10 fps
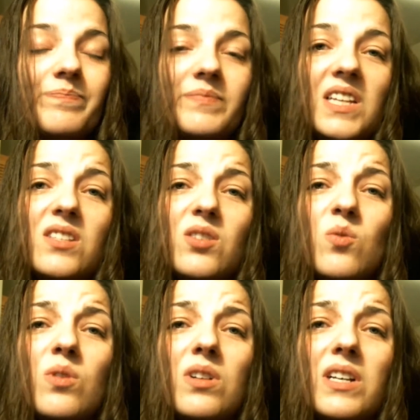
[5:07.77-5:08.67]
his
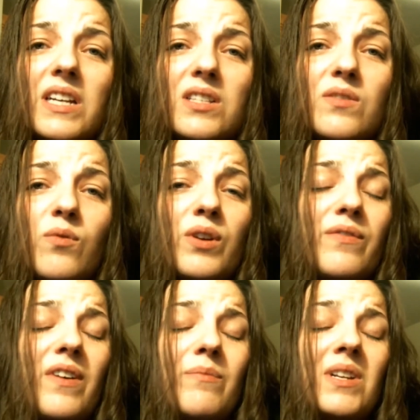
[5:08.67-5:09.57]
school is
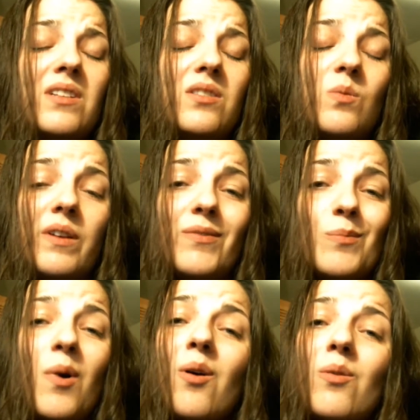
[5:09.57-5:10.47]
45 minutes away
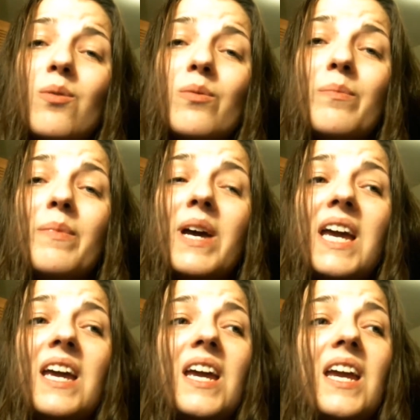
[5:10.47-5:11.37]
from home,
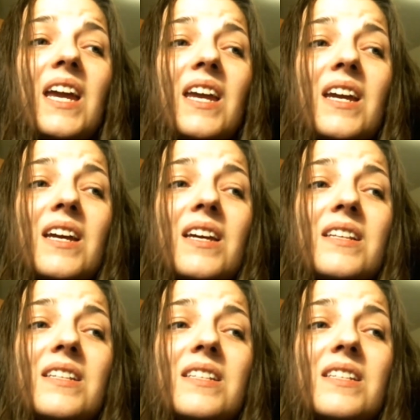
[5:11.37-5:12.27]

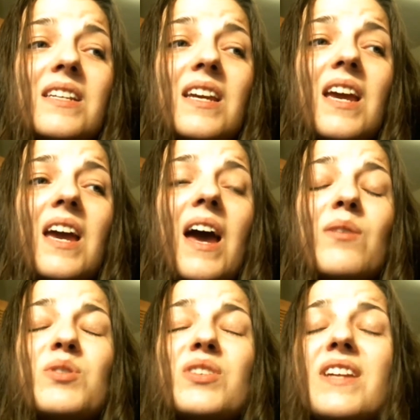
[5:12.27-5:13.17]
and I
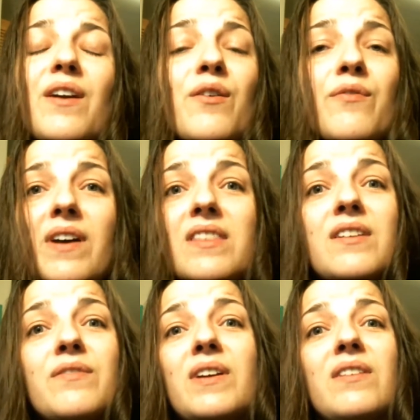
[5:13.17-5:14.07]
was just terrified that
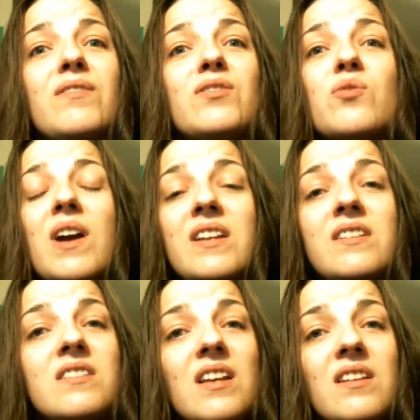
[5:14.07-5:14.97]
if I even tried
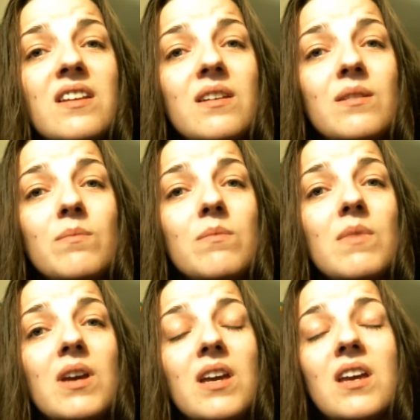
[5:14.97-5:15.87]
to send him,
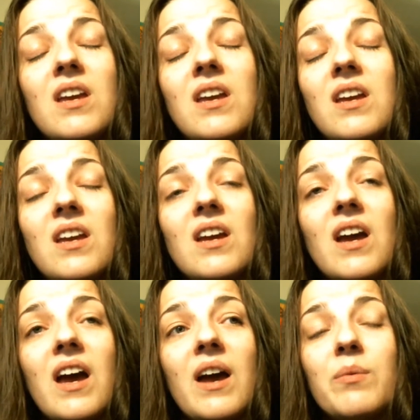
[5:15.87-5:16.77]

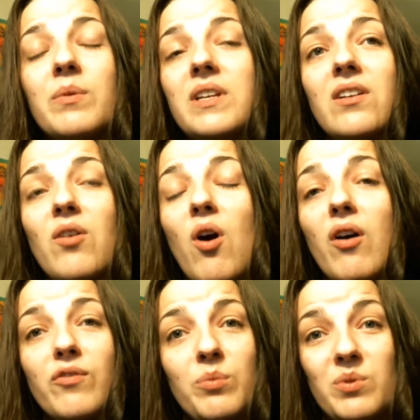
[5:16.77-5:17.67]
I would get a call
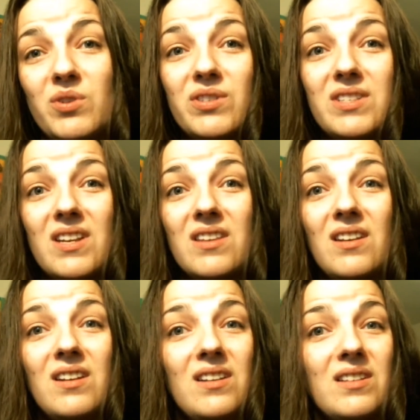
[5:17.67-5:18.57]
from the nurse saying that
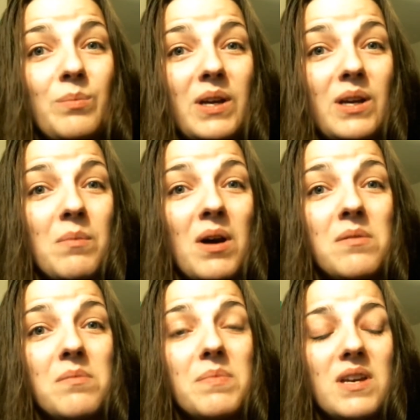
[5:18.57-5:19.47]
I need to pick him
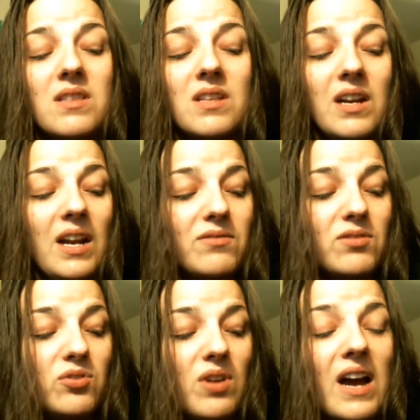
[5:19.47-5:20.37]
up, and then I'd have
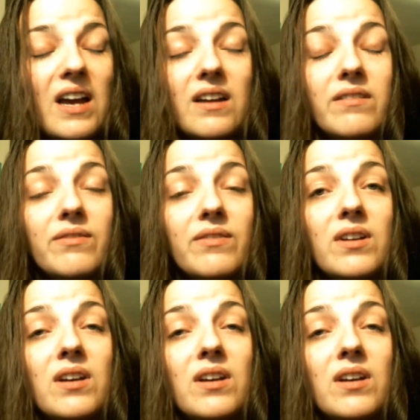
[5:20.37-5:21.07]
to drive